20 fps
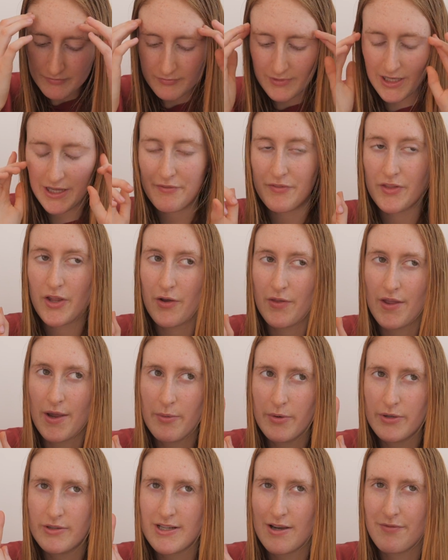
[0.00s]
Even though they
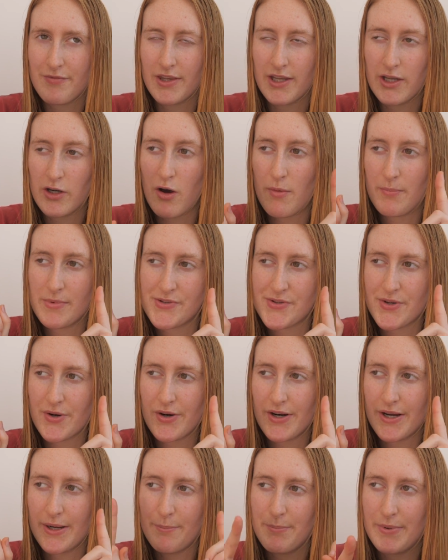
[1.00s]
would definitely not be
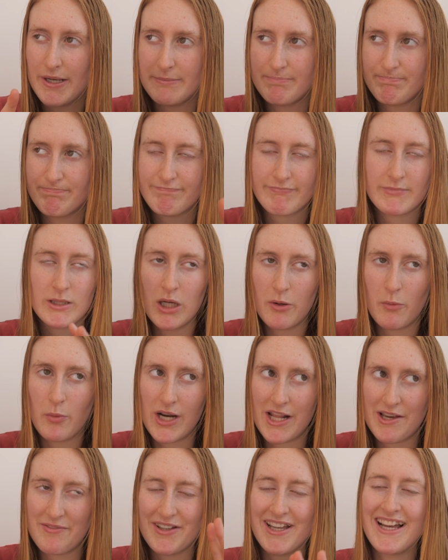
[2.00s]
sorry, but
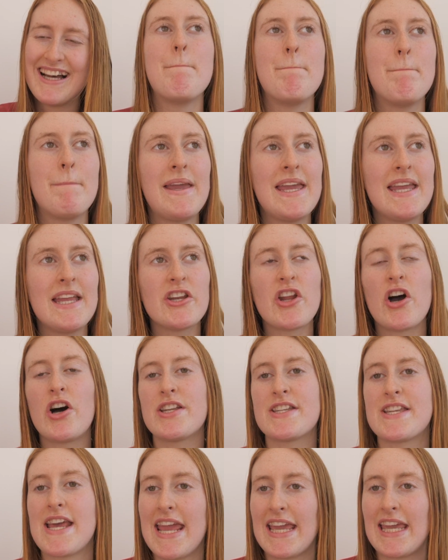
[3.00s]
whatever. Me
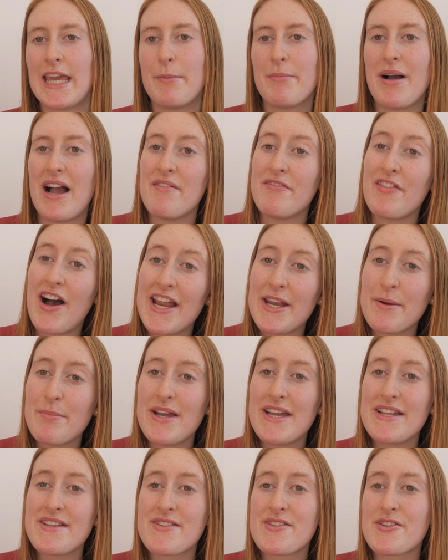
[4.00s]
not taking my
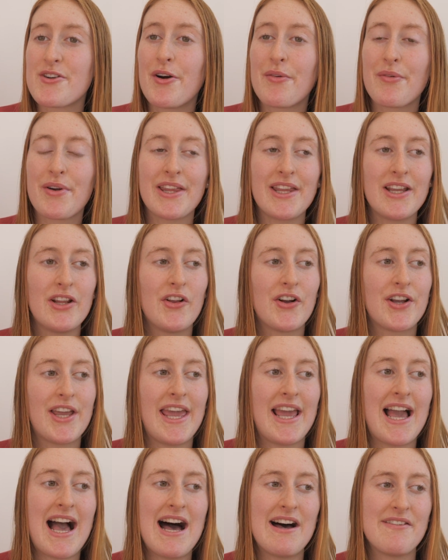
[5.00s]
vitamins, not really
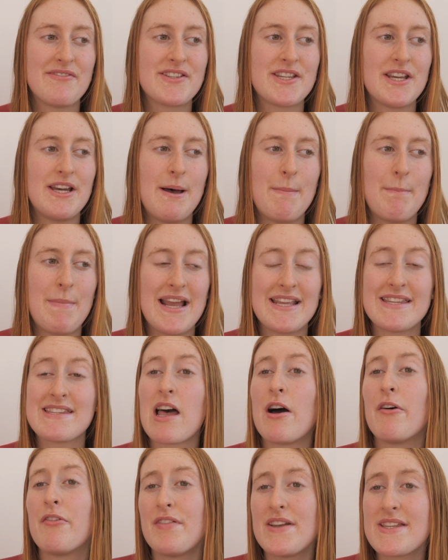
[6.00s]
looking after
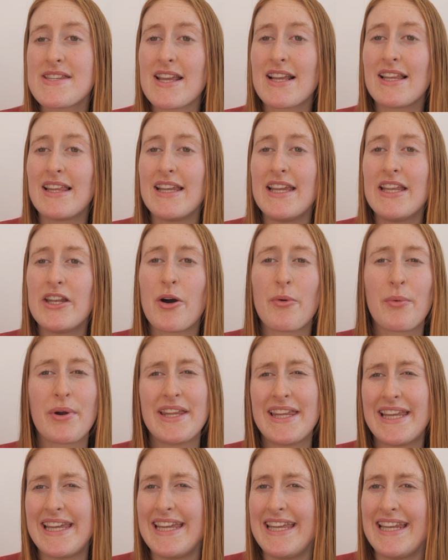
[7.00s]
myself physically, not
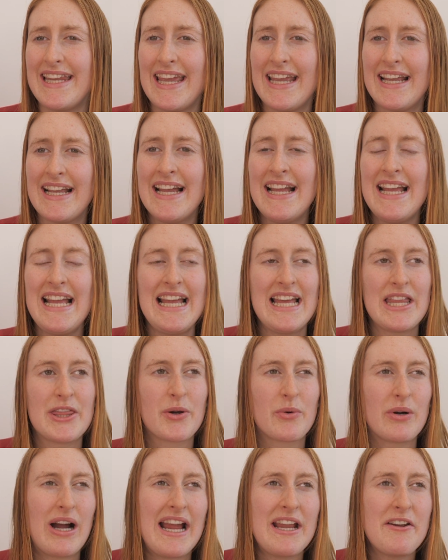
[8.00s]
really eating
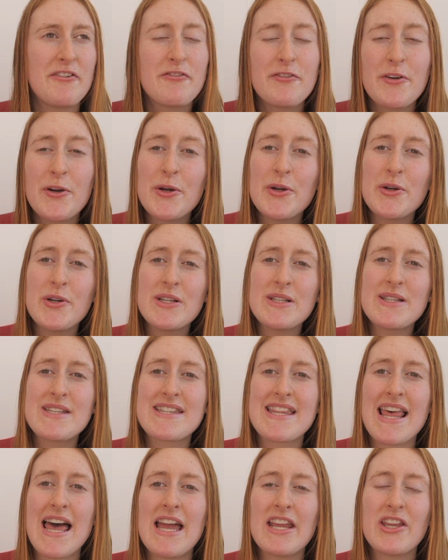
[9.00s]
the right
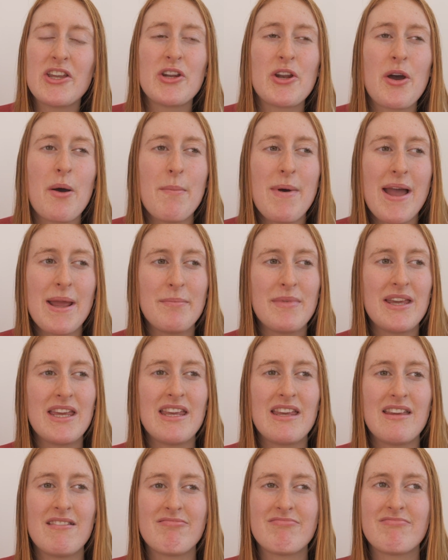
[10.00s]
foods that, you know, made
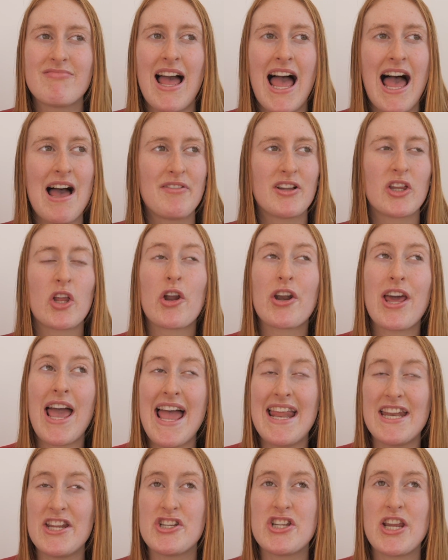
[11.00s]
me have a lot of
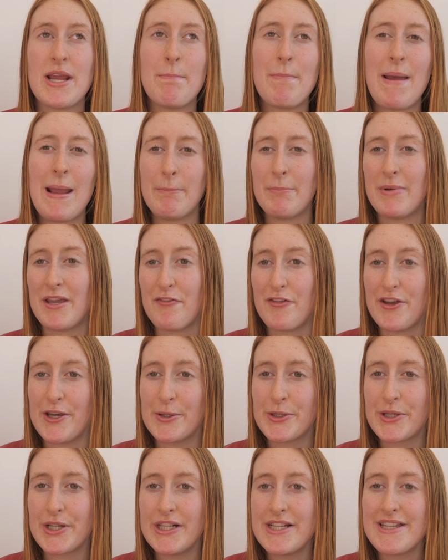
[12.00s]
energy, made me
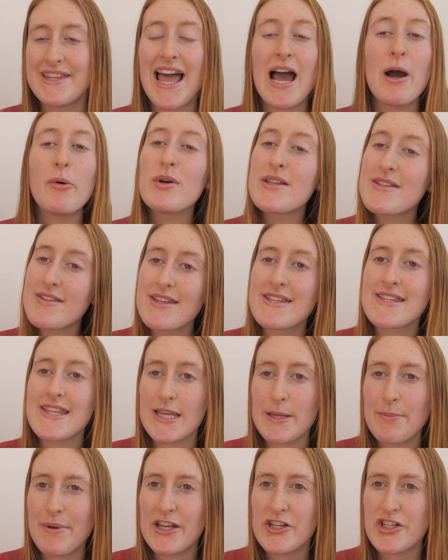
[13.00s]
feel good, that was a
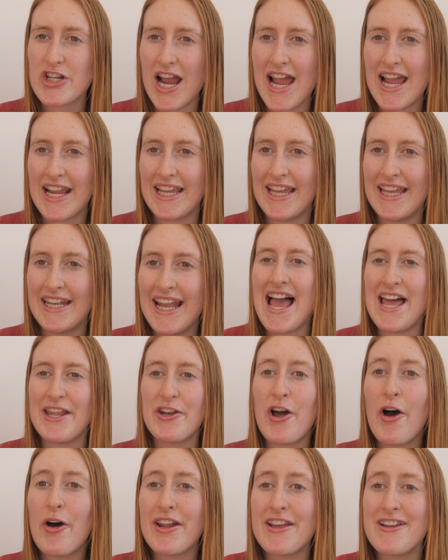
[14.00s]
sleeping dragon. And
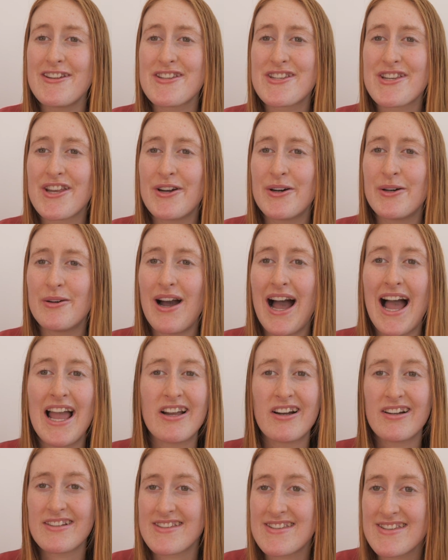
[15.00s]
not until I
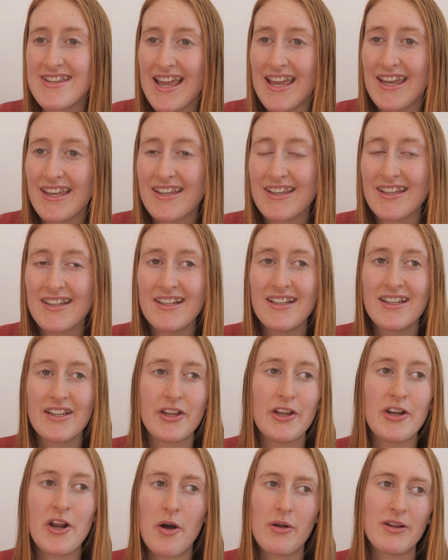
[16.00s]
got sick,
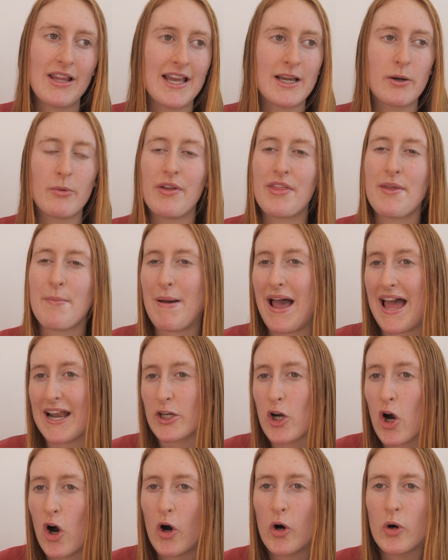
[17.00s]
you know, like with a
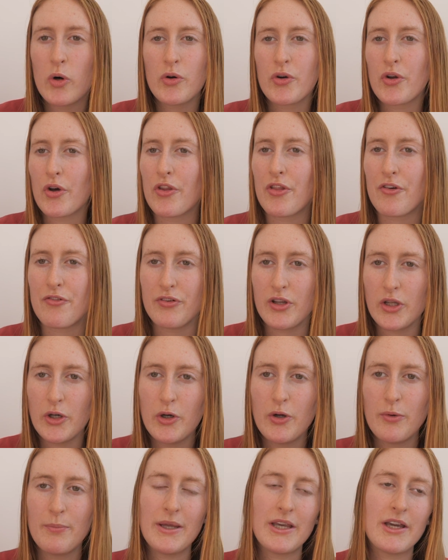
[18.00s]
bad cold or the
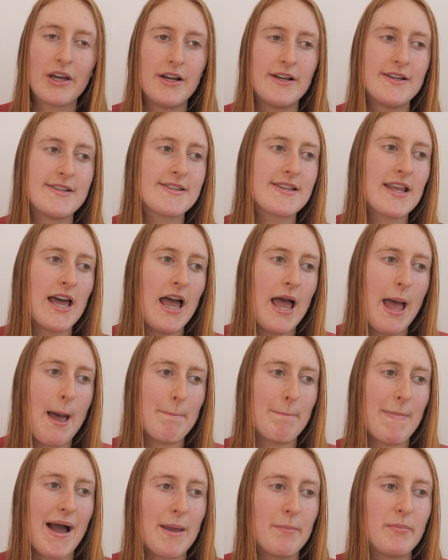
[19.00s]
flu, because
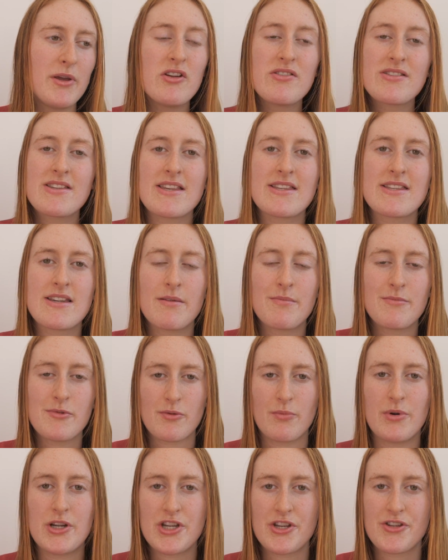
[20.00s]
my immune
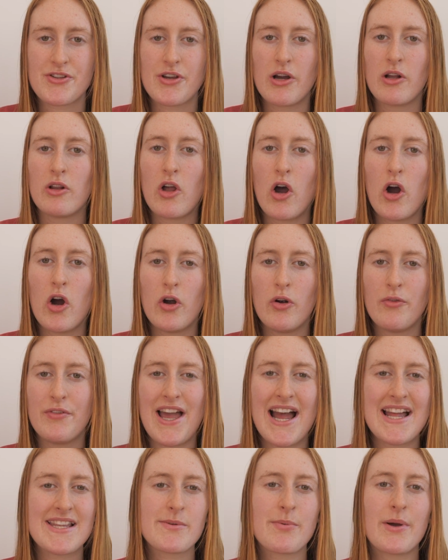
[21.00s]
systems were just so low,
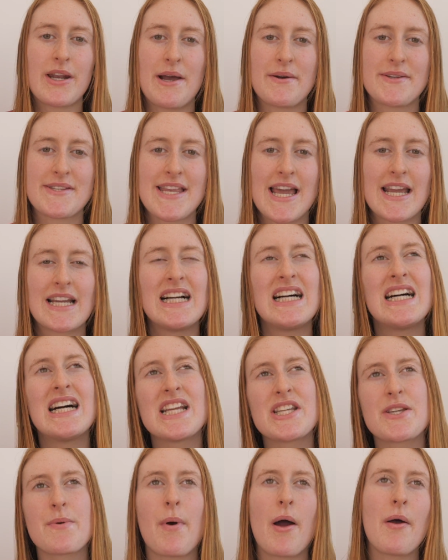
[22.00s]
that's when I was like, oh,
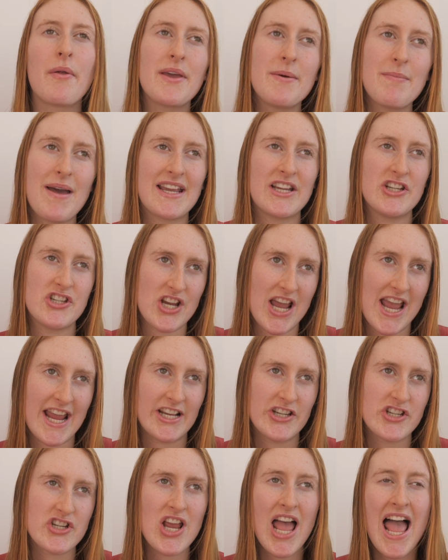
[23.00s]
I should probably make a
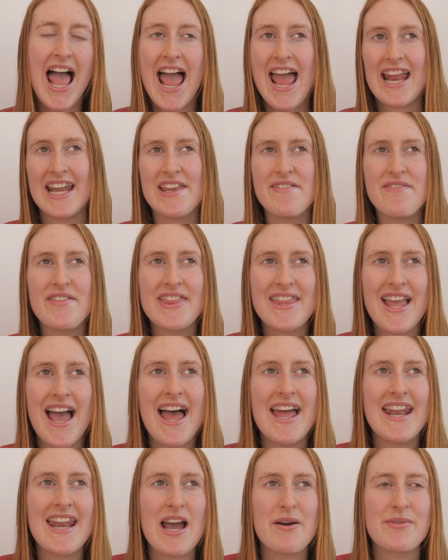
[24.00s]
change. And even
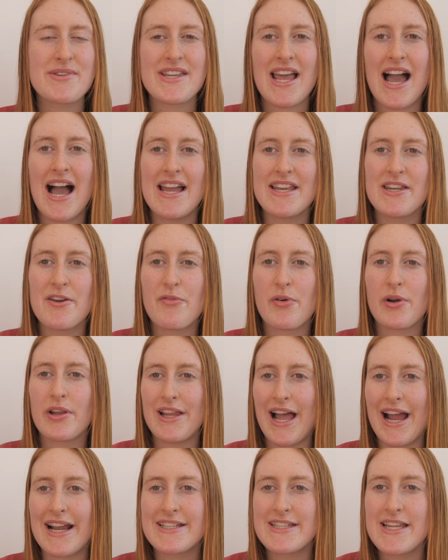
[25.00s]
then I was kind of
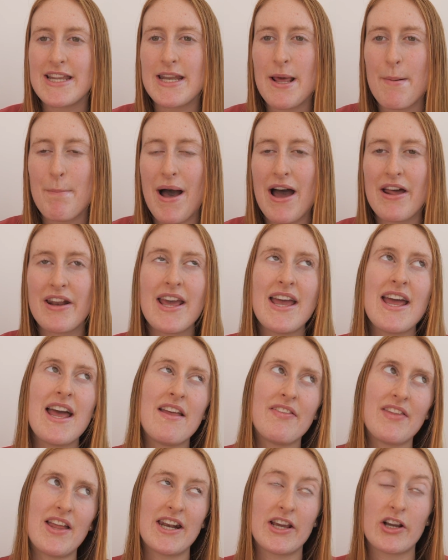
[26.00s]
reluctant about it,
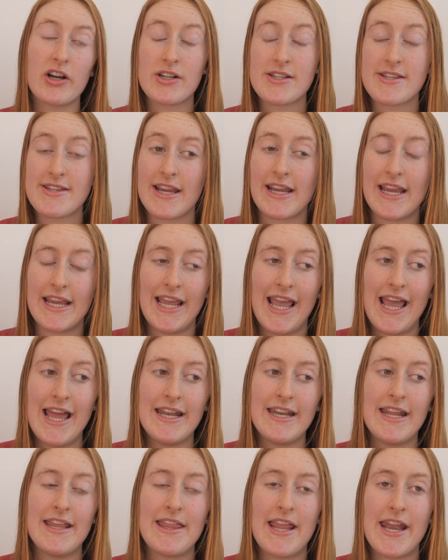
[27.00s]
and then I got sick
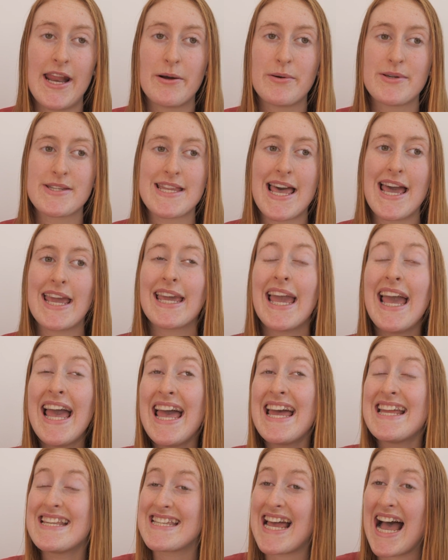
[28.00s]
again, and then I was like,
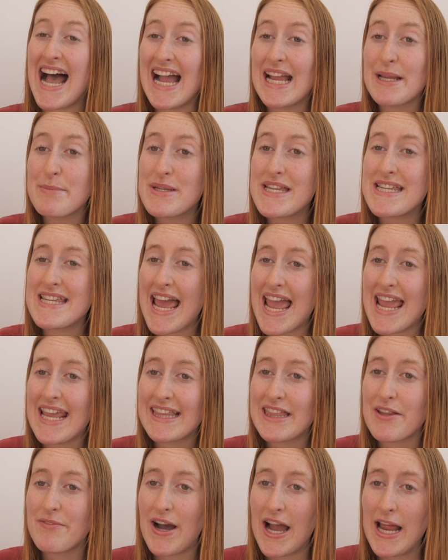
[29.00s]
time to
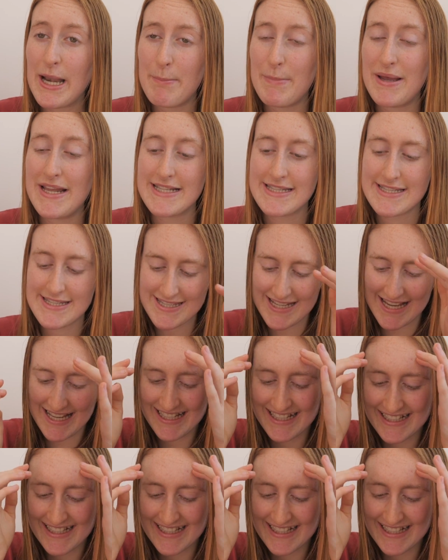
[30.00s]
take the vitamins.